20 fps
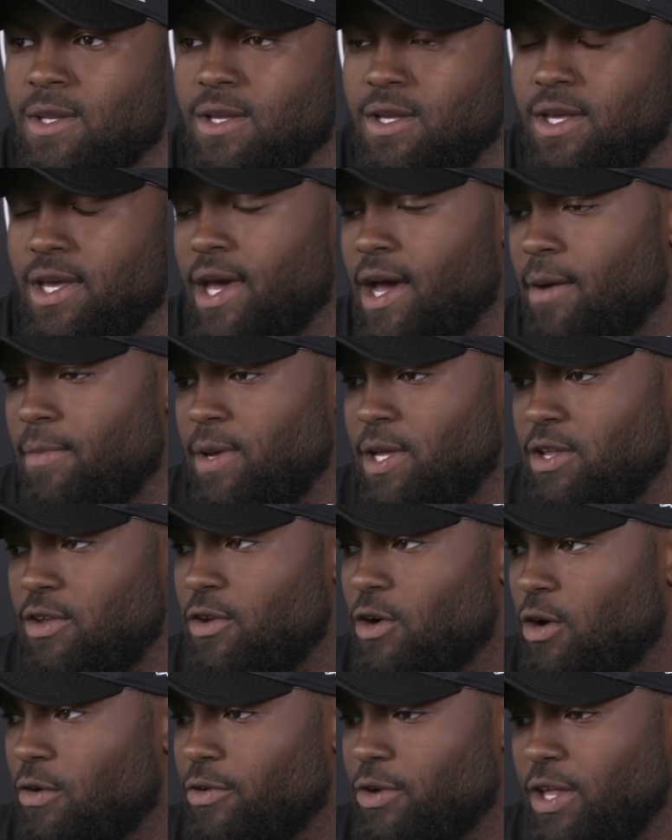Yeah, I mean,
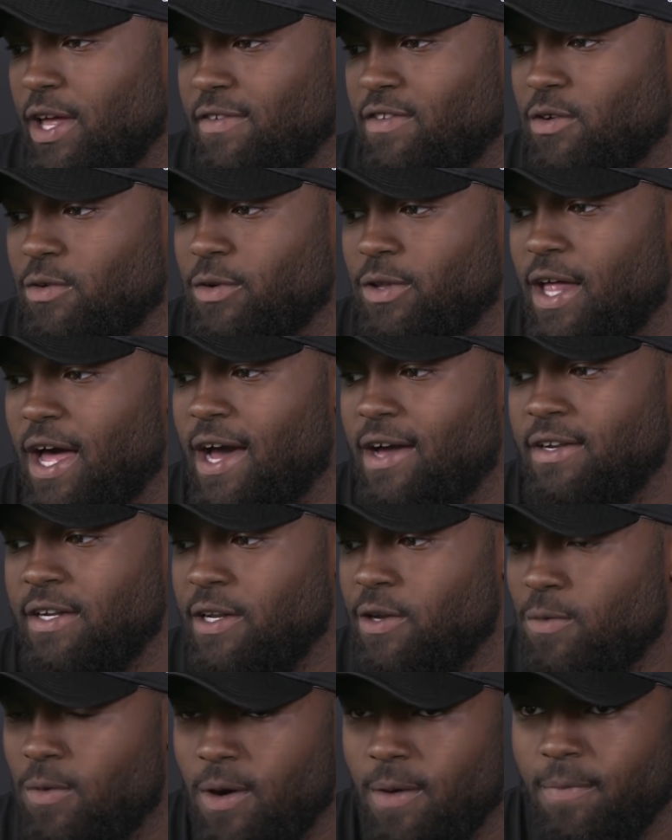you don't really have to rely on
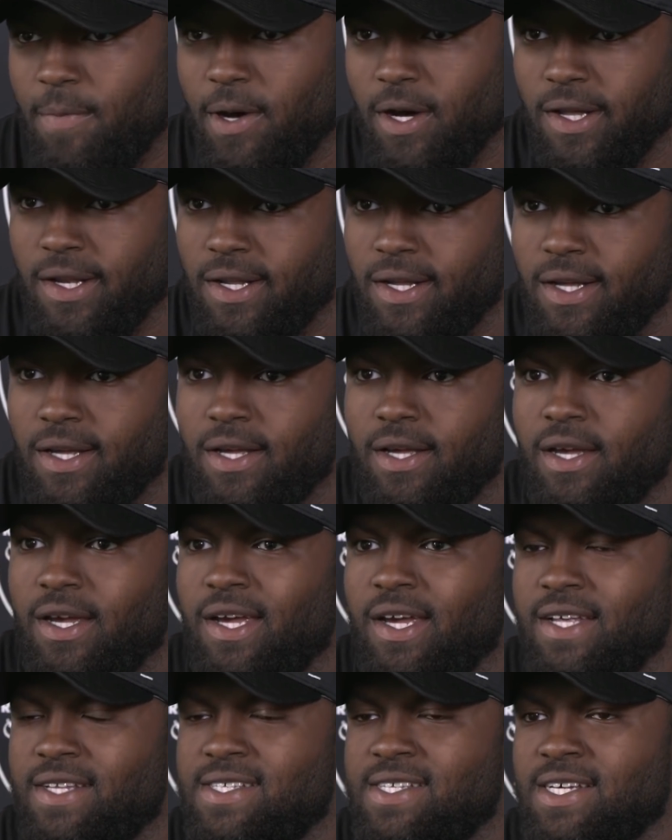anyone, but
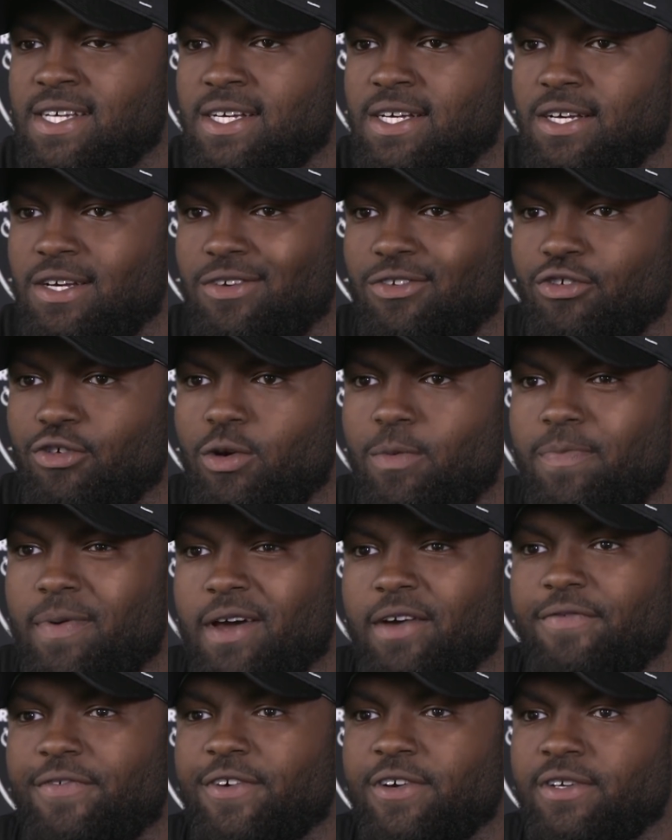it's a group
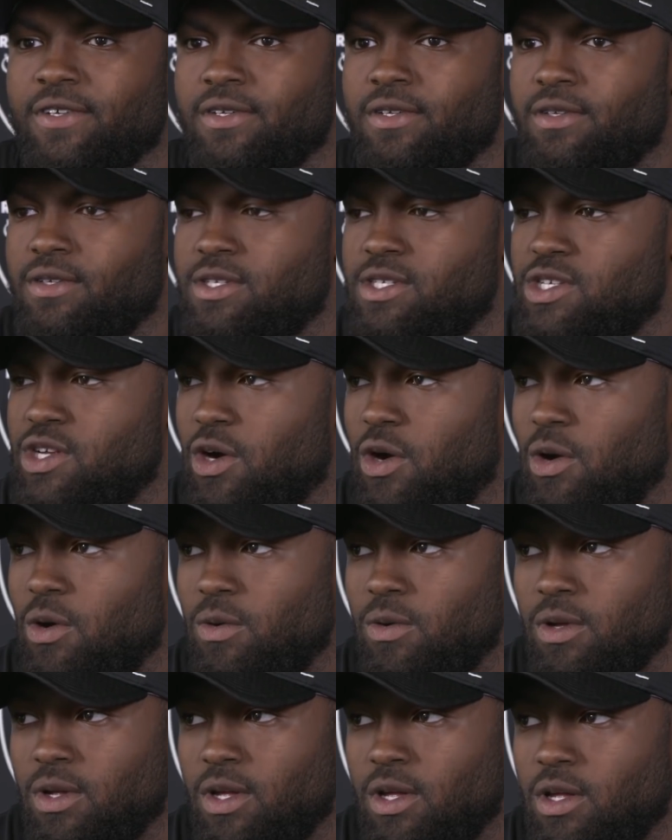effort.
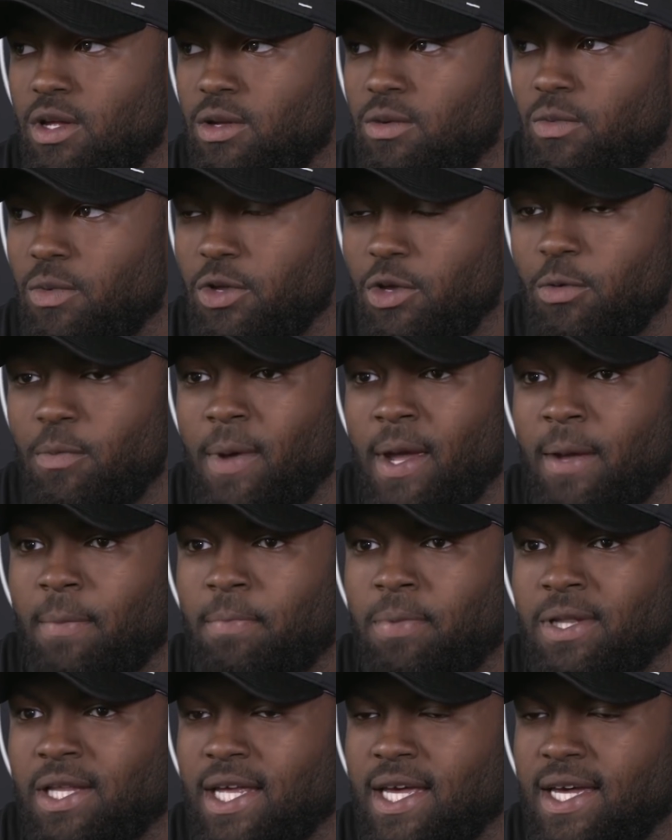So when you
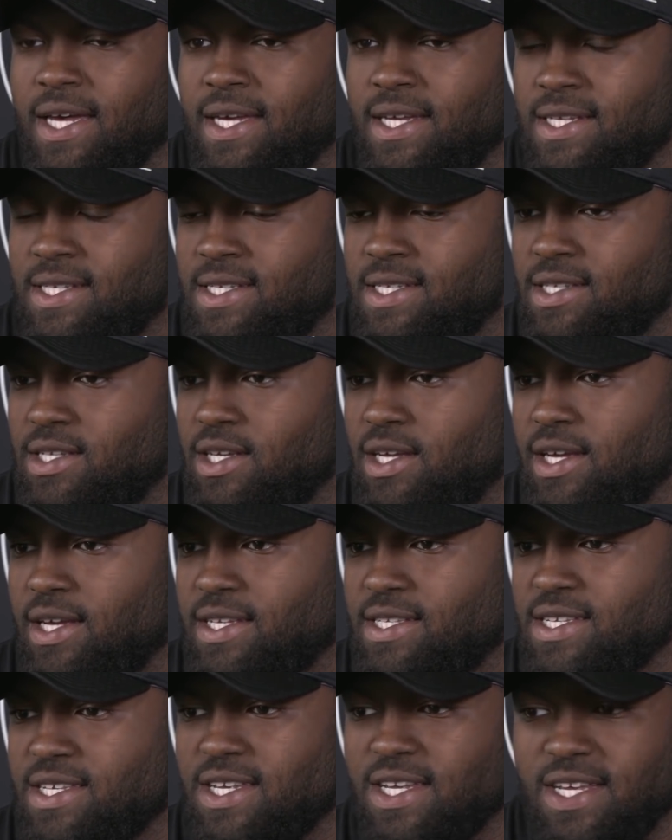make plays,
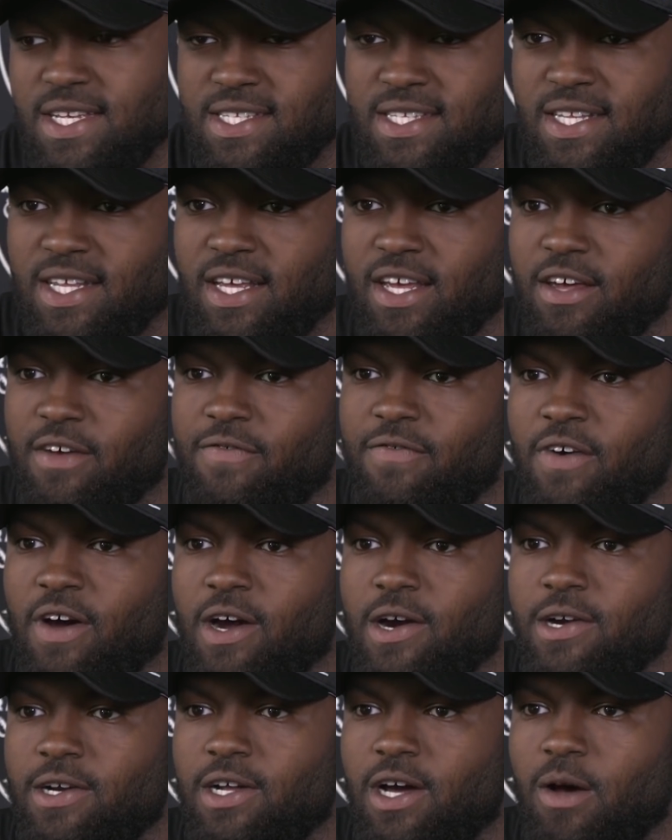it's easy to get
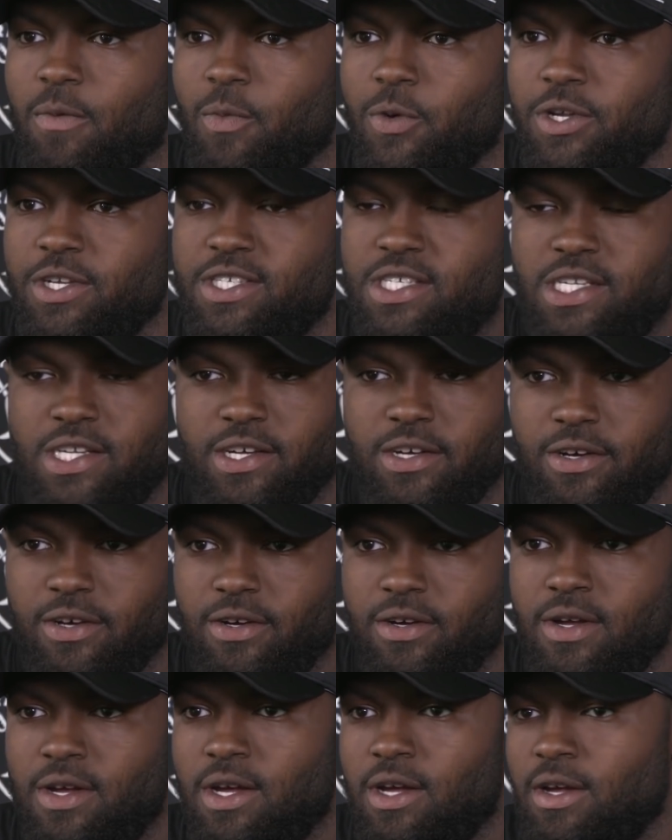fired up. When you see
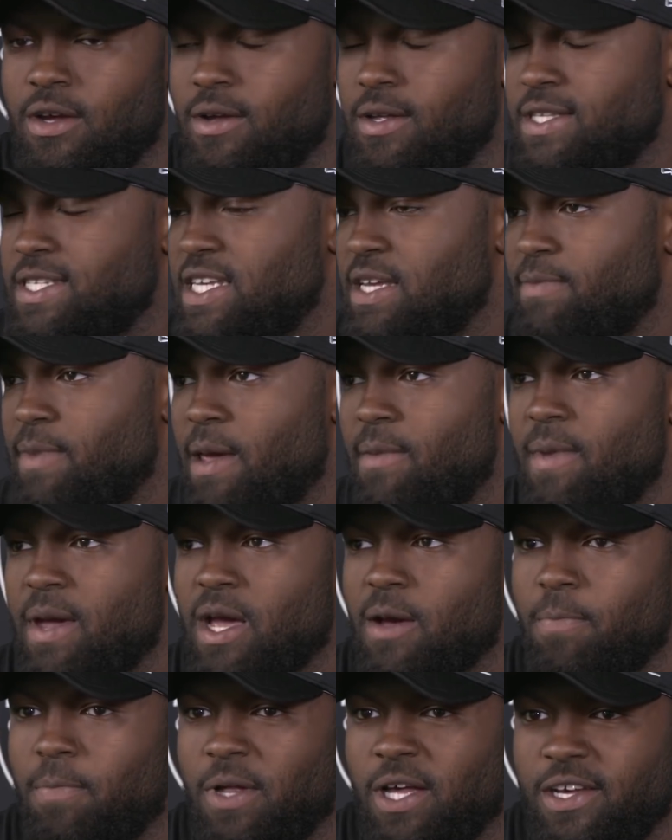your teammate
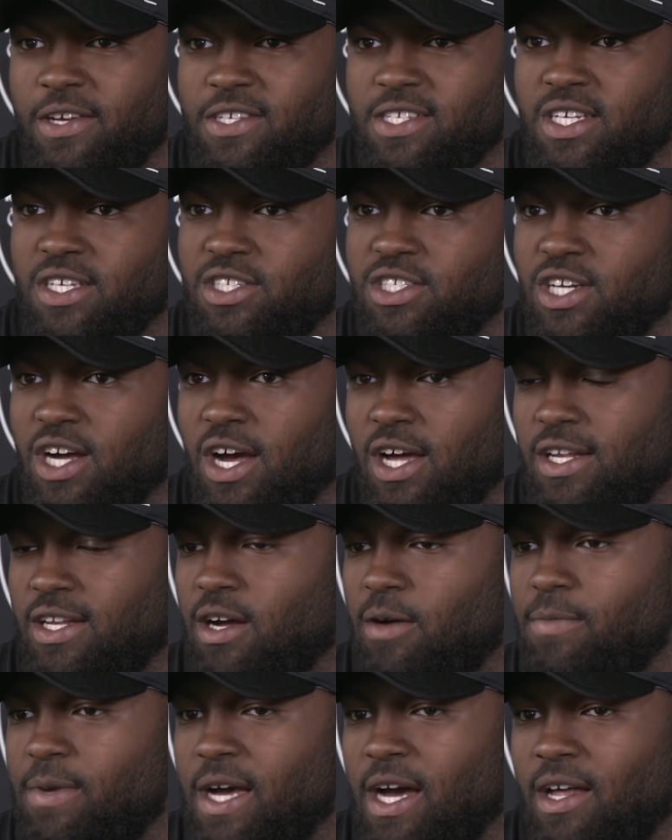make a play, you see John
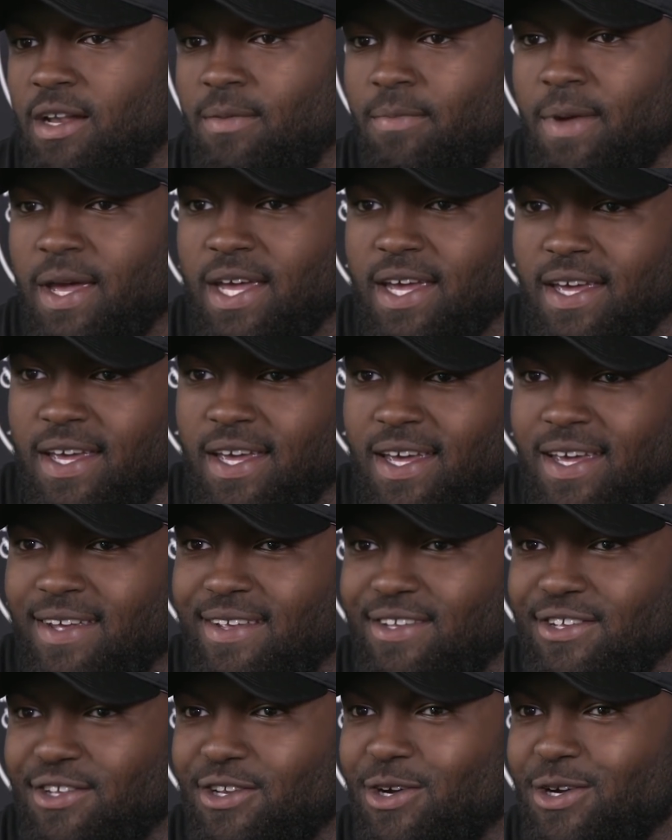come down and make a
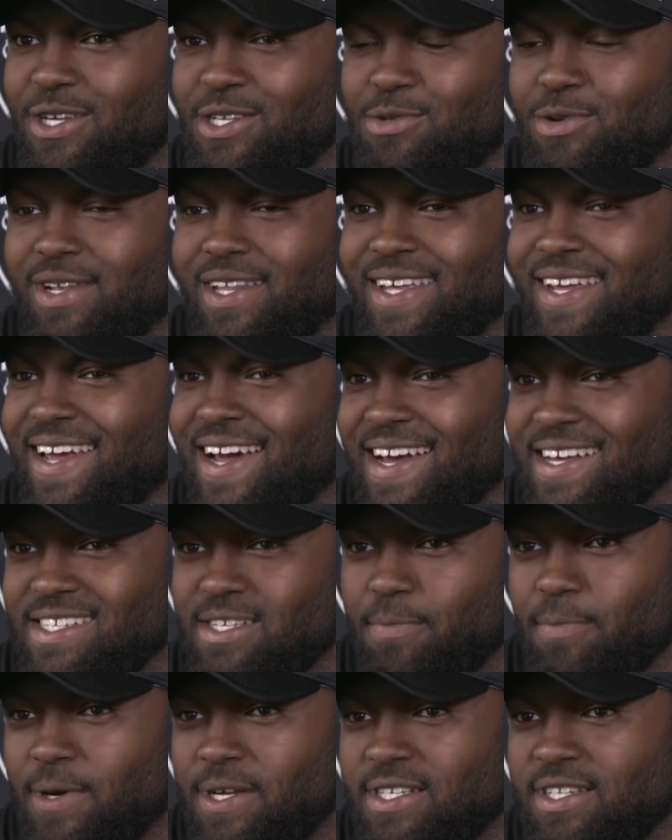hit. You know, he's one of the guys
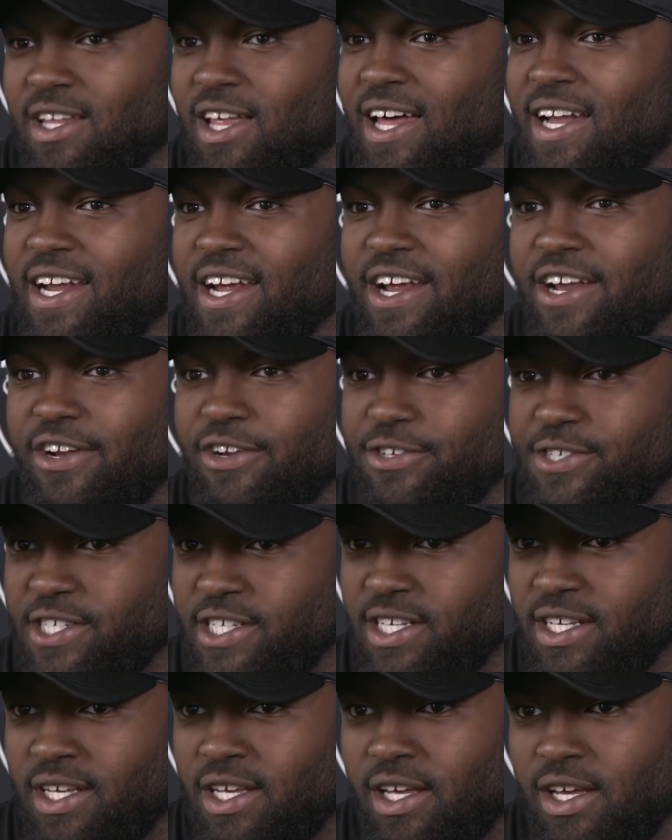that brings a lot of
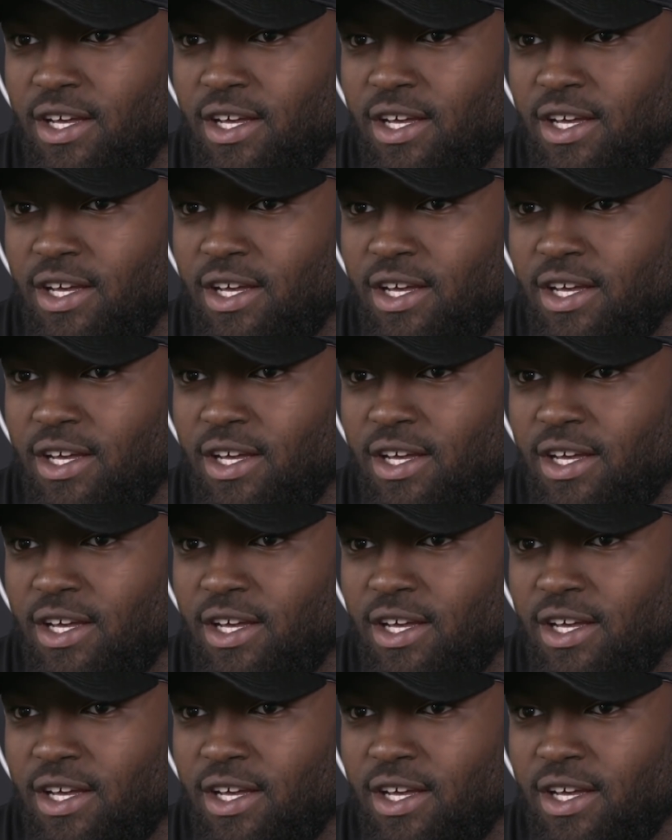energy